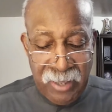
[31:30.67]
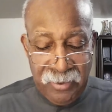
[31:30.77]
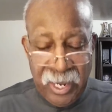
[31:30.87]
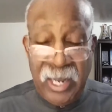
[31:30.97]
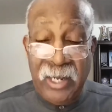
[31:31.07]

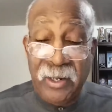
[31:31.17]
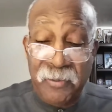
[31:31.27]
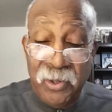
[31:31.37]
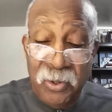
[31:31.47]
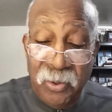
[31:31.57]
And the hand
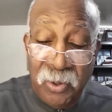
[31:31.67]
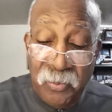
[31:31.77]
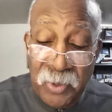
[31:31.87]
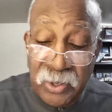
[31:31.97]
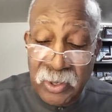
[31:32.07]
of the
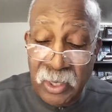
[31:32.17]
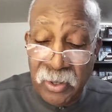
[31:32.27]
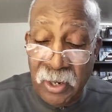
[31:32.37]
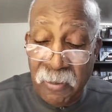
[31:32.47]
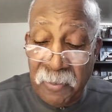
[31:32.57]
Lord was
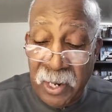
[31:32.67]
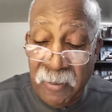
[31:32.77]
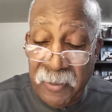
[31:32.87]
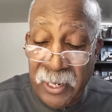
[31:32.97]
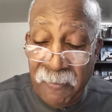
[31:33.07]
there
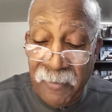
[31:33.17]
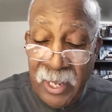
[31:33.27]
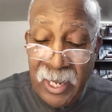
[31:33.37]
upon me,